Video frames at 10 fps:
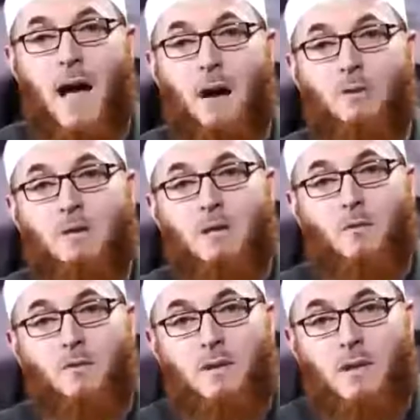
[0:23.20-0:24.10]
out some
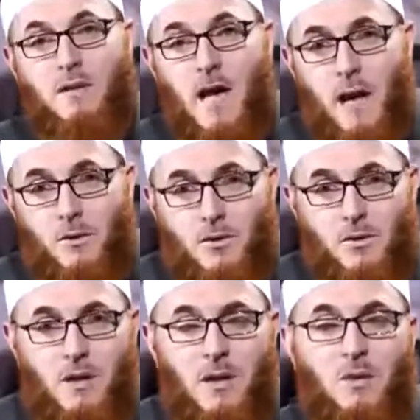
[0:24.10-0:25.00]
of the
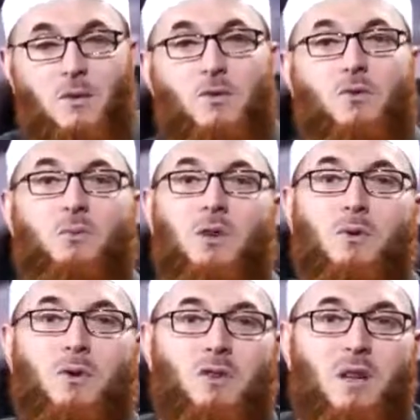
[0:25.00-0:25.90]
statues that used to be
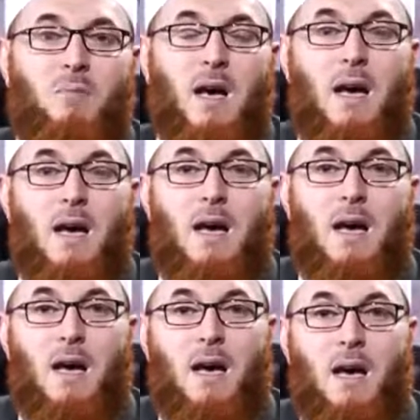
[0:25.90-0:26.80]
worshipped
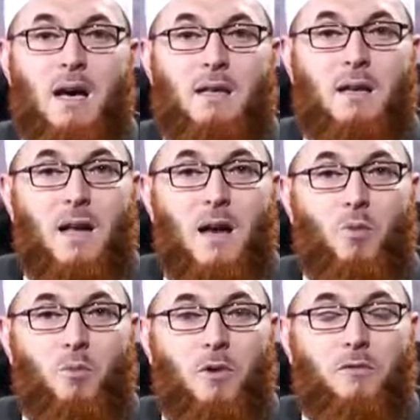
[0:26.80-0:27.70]
uh, at the time
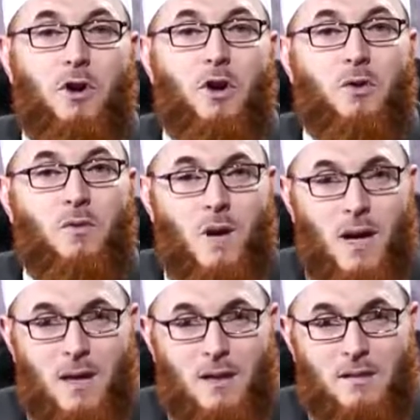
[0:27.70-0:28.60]
of Prophet Nuh
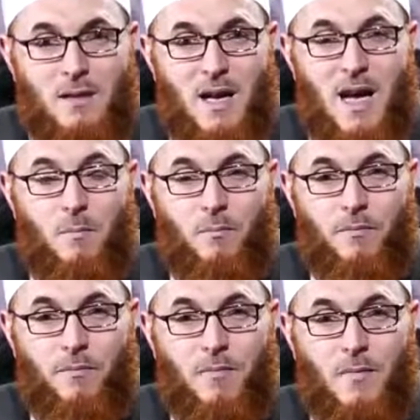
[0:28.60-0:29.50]
alayhi salam.
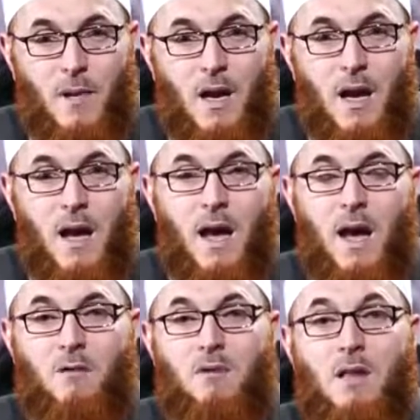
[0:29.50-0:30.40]

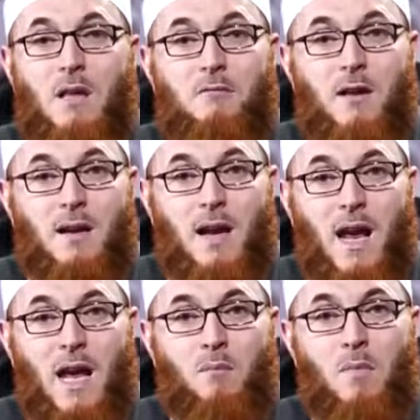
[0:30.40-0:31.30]
And when the flood
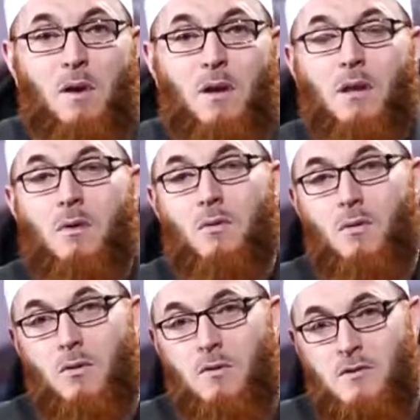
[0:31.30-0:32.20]
came, they were
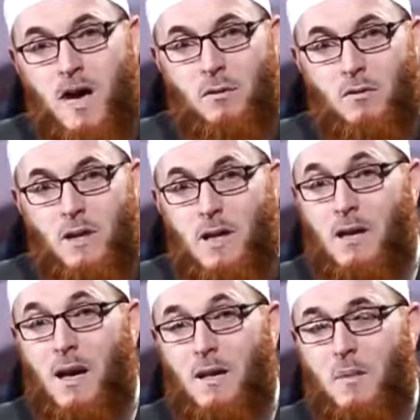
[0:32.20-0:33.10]
all drowned. He
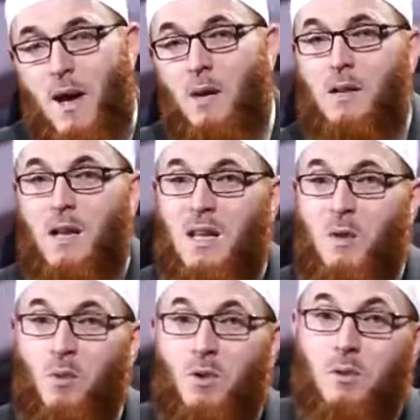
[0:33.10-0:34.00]
dug them out and he
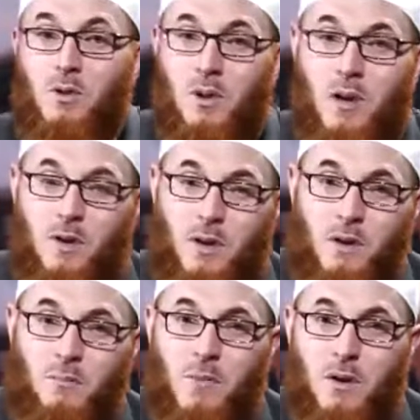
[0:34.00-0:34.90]
brought
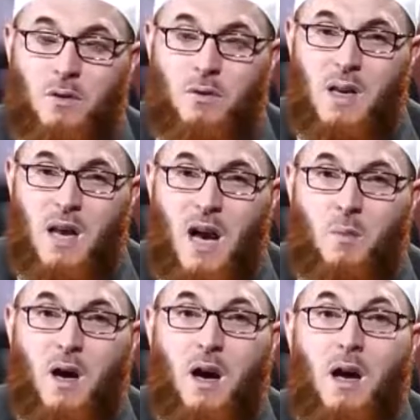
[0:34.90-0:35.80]
them to the Kaaba.